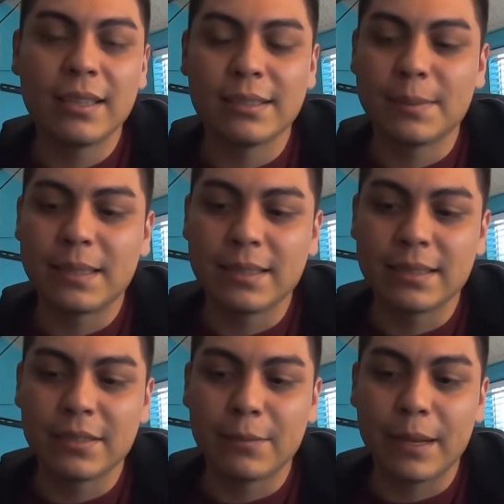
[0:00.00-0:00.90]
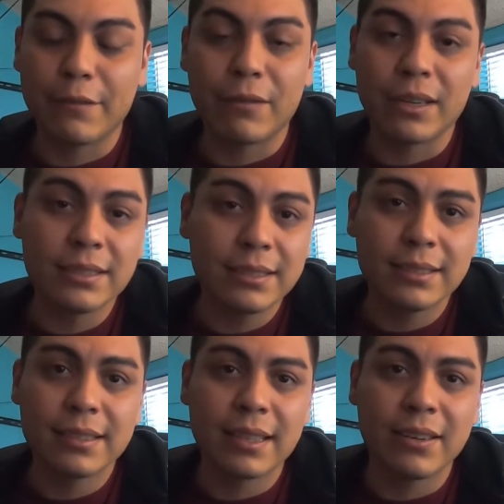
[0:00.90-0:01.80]
is because of my
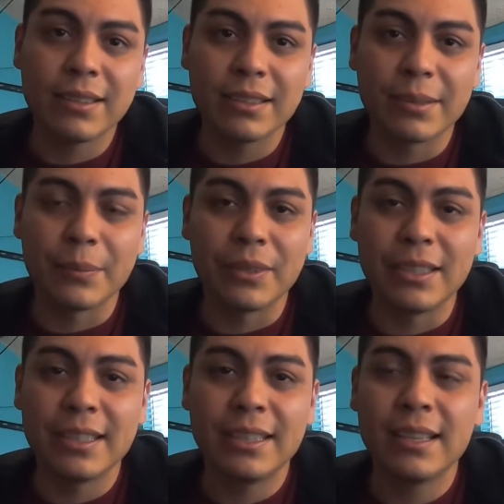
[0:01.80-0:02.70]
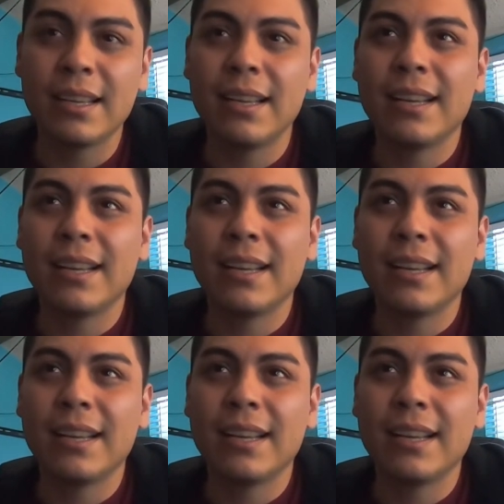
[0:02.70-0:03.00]
friends that are in the community.